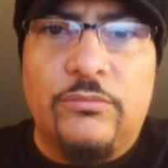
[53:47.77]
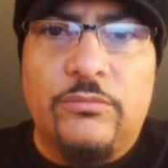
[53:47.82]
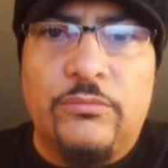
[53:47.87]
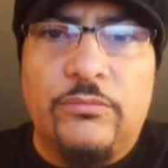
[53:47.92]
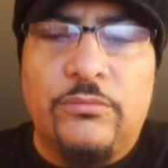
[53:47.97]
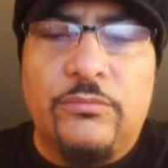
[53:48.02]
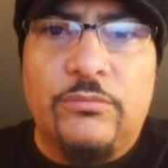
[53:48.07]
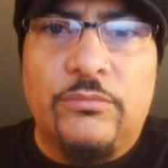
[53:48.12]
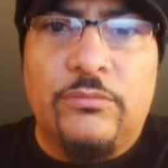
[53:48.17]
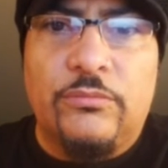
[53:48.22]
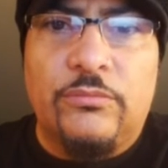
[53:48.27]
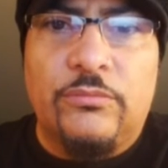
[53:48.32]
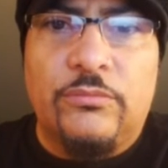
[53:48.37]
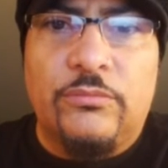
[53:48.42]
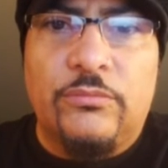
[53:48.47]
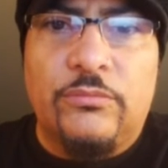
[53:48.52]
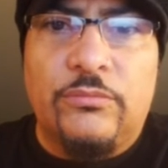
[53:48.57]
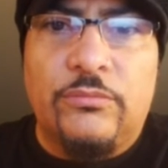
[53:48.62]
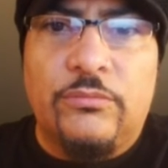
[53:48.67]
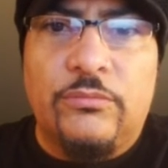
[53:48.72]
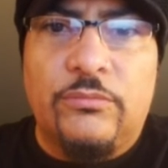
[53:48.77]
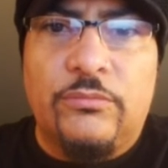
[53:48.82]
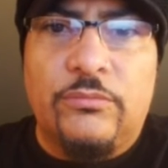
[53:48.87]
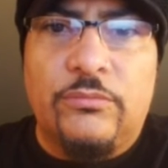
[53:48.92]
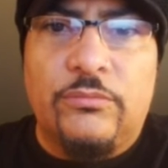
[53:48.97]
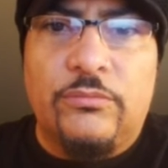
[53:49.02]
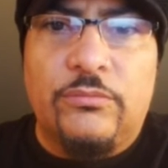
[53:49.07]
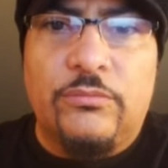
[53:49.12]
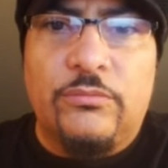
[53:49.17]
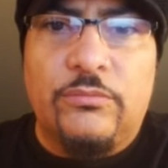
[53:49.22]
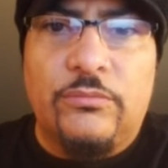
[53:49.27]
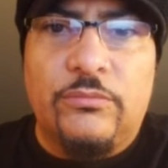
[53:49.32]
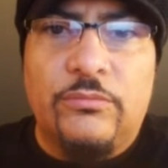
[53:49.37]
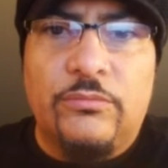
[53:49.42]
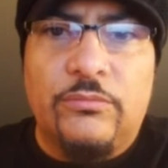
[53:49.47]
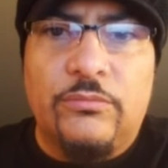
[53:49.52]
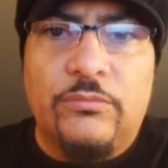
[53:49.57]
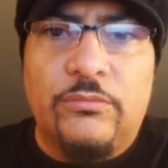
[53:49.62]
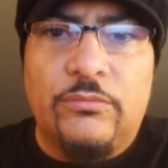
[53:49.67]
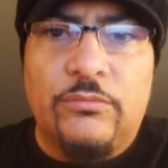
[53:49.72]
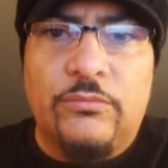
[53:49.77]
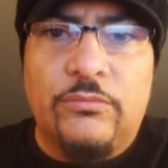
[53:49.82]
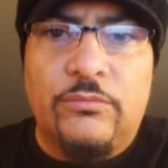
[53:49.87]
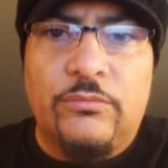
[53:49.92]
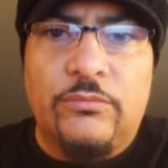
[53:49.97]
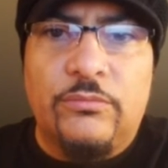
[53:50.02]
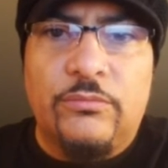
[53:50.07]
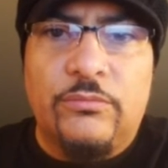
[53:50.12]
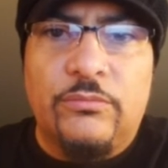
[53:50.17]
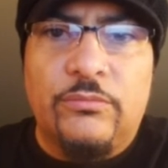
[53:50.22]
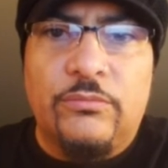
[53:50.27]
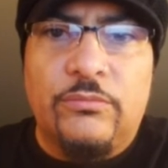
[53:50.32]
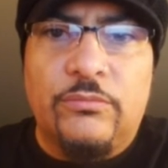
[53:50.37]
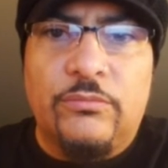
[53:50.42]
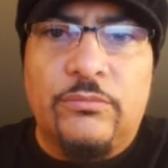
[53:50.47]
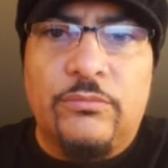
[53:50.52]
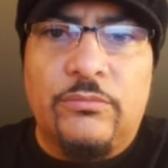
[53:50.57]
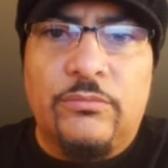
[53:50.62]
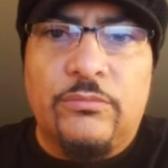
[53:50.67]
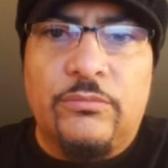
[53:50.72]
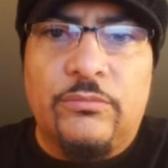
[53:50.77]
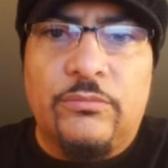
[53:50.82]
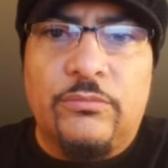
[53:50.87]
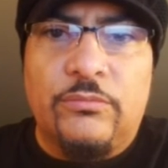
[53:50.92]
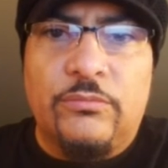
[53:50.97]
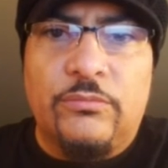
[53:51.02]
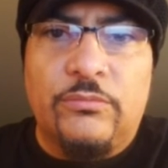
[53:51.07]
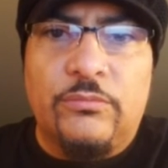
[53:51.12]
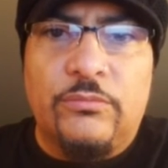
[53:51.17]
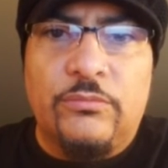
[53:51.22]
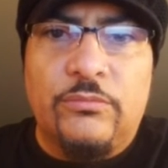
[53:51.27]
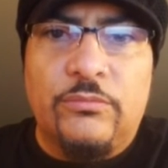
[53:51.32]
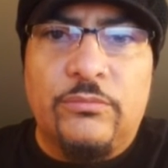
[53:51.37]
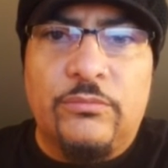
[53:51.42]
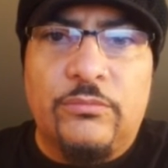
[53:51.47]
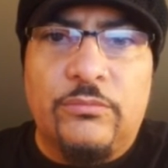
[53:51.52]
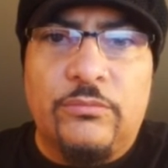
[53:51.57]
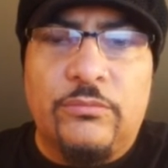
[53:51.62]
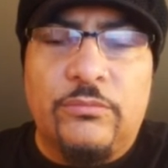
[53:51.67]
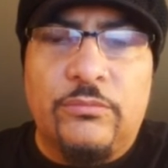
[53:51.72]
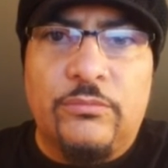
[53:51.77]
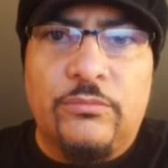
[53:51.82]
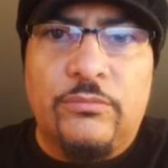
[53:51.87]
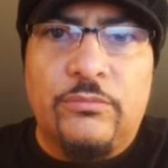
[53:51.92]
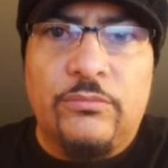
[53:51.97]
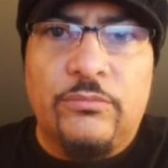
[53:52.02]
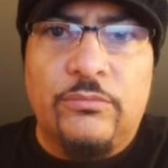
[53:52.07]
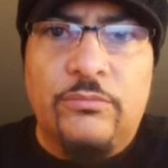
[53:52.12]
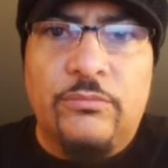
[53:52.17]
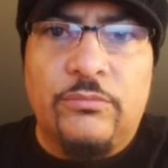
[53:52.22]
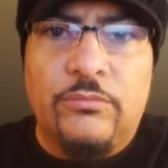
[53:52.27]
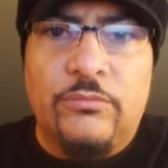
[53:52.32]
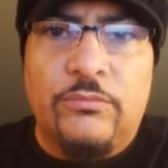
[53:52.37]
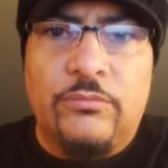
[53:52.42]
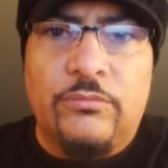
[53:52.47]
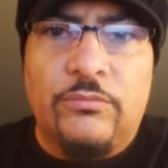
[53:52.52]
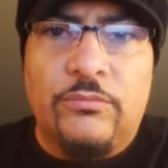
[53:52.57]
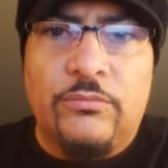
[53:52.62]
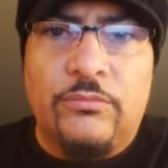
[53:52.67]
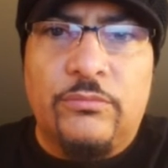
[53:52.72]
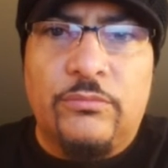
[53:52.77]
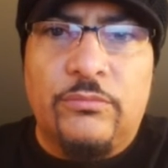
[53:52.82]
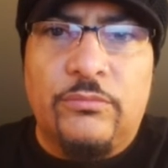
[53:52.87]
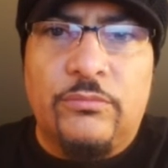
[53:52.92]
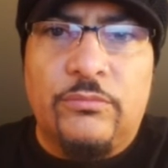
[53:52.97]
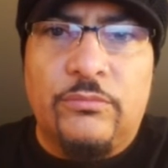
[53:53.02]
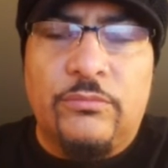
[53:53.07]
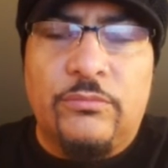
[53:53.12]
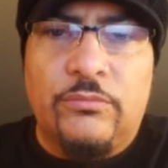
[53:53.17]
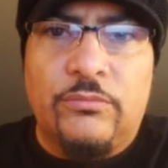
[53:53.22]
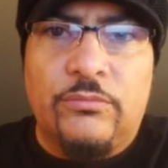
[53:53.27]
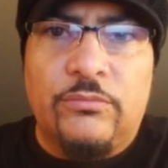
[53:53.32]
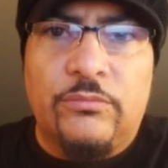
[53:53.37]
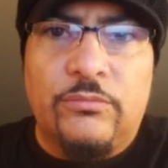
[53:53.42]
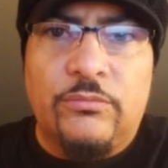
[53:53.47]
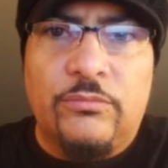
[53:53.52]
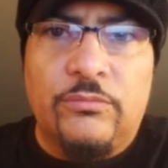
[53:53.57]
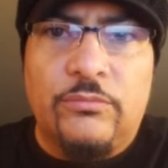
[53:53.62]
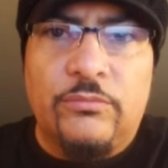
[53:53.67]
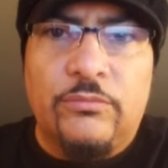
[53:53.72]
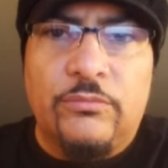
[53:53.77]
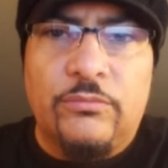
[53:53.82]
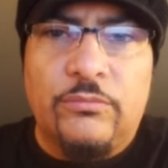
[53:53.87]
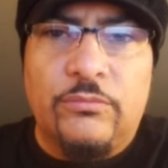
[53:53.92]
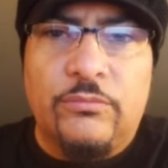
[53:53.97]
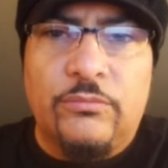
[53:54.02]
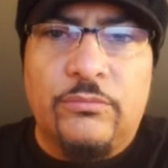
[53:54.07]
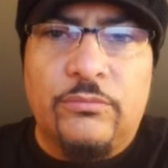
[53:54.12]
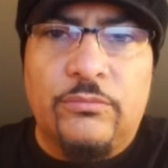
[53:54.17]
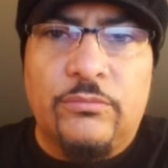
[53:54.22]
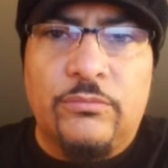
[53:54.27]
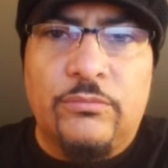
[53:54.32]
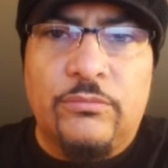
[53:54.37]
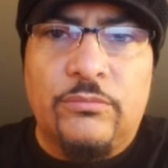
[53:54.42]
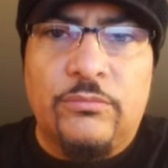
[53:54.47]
This person isn't speaking.